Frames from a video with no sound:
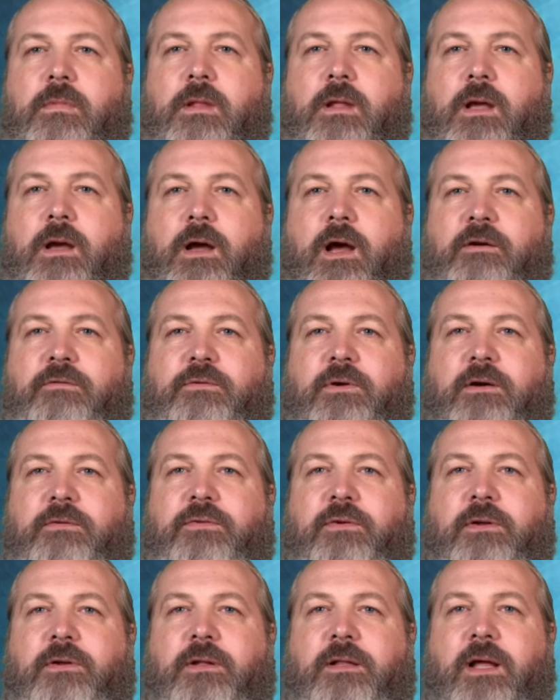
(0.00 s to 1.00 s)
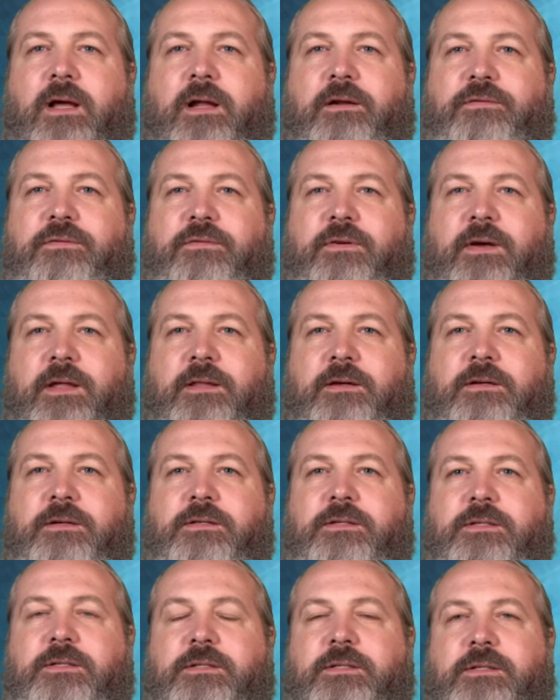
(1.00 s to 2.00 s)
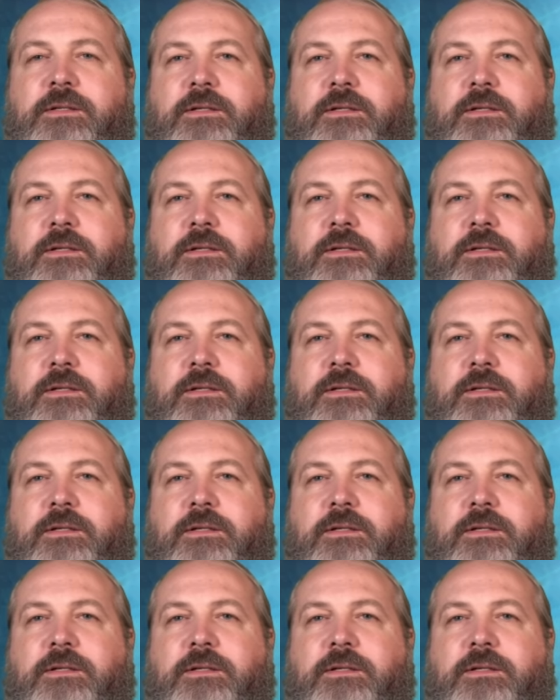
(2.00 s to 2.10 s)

I've ruffled a lot of feathers.